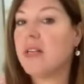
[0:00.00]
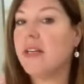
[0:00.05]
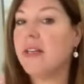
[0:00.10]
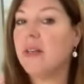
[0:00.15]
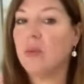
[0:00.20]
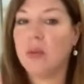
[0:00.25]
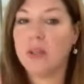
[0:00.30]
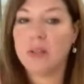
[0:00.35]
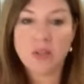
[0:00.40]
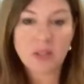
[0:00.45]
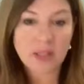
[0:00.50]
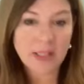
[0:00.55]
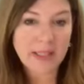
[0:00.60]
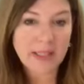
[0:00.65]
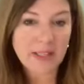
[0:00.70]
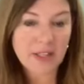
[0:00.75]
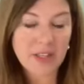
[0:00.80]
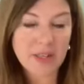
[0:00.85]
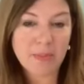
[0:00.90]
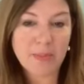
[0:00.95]
I don't want to look at
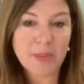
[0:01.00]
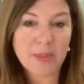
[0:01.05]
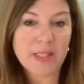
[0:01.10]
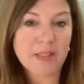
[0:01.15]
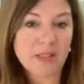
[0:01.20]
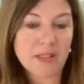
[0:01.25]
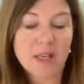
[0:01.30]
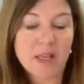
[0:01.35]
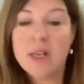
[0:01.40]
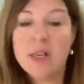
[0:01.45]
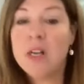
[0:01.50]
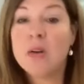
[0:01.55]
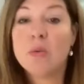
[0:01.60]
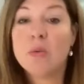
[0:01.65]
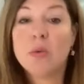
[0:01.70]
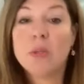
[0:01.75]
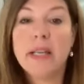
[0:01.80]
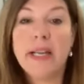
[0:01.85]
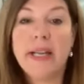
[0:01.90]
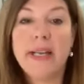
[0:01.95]
anything business
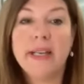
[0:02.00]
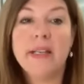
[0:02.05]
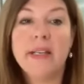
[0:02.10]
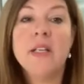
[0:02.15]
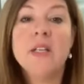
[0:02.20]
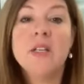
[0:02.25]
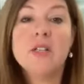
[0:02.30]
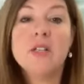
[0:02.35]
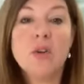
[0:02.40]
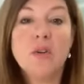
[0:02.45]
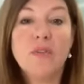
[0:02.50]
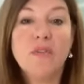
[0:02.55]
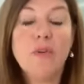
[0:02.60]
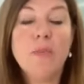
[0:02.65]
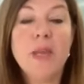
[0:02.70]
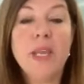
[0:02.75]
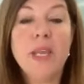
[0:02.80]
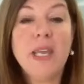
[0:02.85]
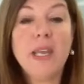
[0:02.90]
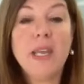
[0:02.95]
related. So for
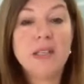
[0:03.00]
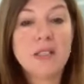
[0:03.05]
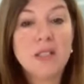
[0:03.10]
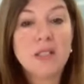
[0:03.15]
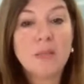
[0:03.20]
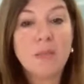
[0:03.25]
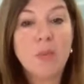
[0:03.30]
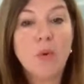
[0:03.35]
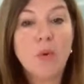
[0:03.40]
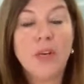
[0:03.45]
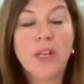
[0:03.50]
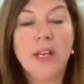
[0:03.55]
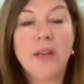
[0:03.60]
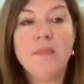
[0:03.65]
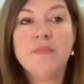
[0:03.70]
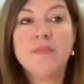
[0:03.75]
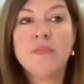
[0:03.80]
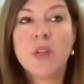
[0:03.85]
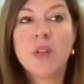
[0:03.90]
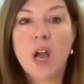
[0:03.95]
me, it's the morning.